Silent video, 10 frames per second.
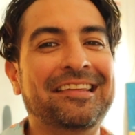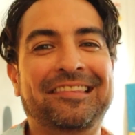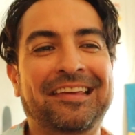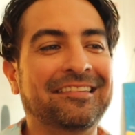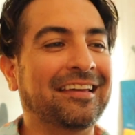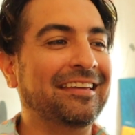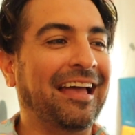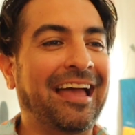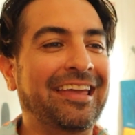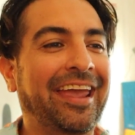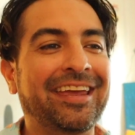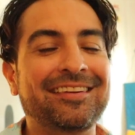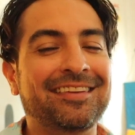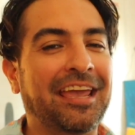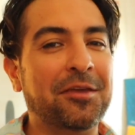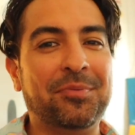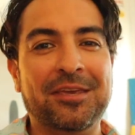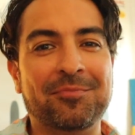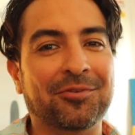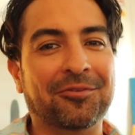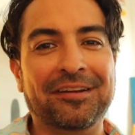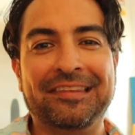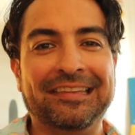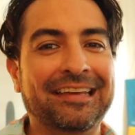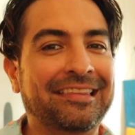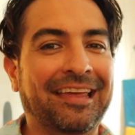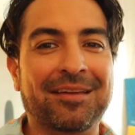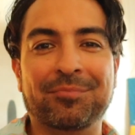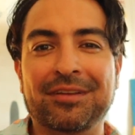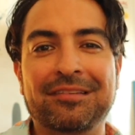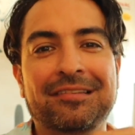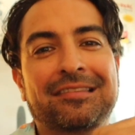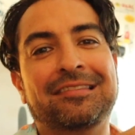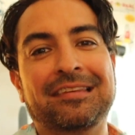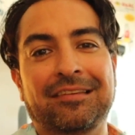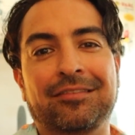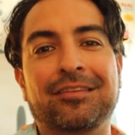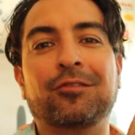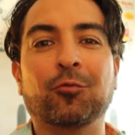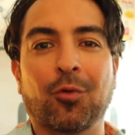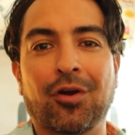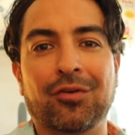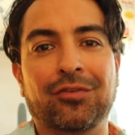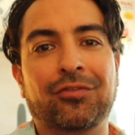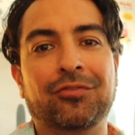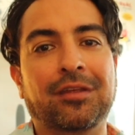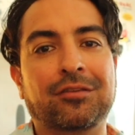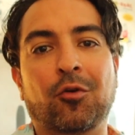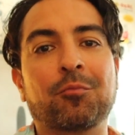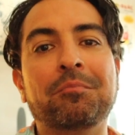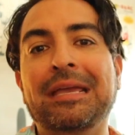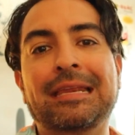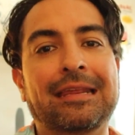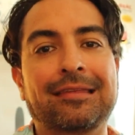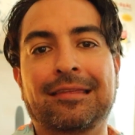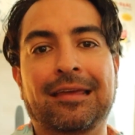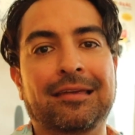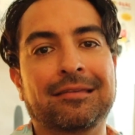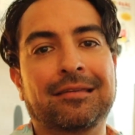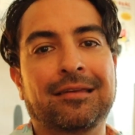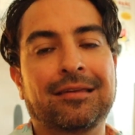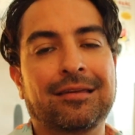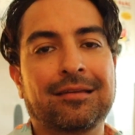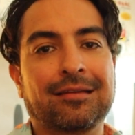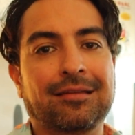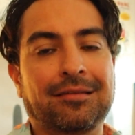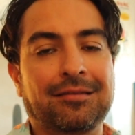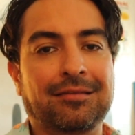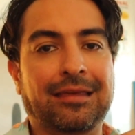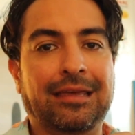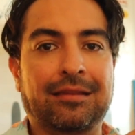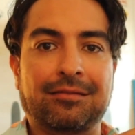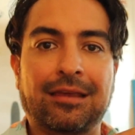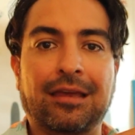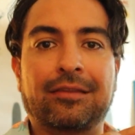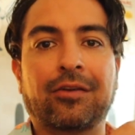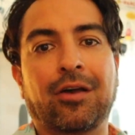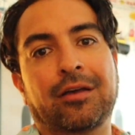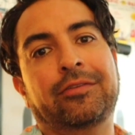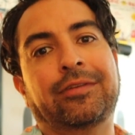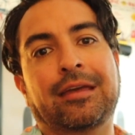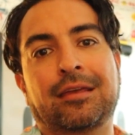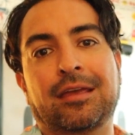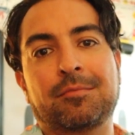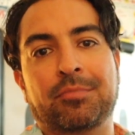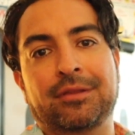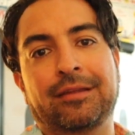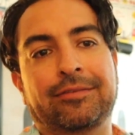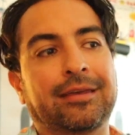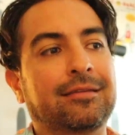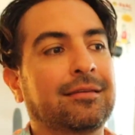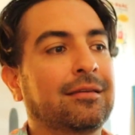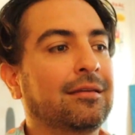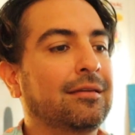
anything like I hate gay people or anything like that, but these these words that don't mean anything they get they get tossed at him, but it's like